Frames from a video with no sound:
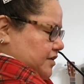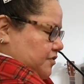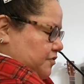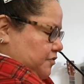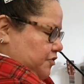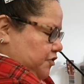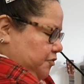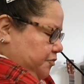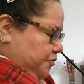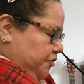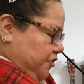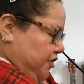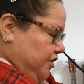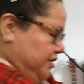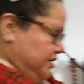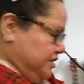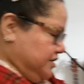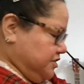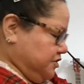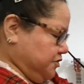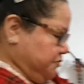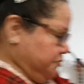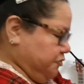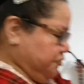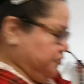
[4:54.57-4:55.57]
their
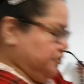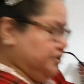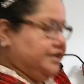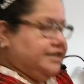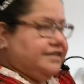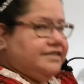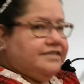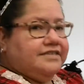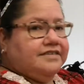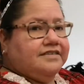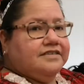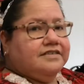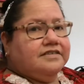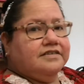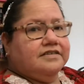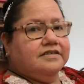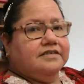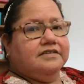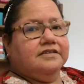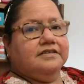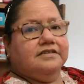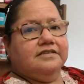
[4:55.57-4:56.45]
products are pretty consistent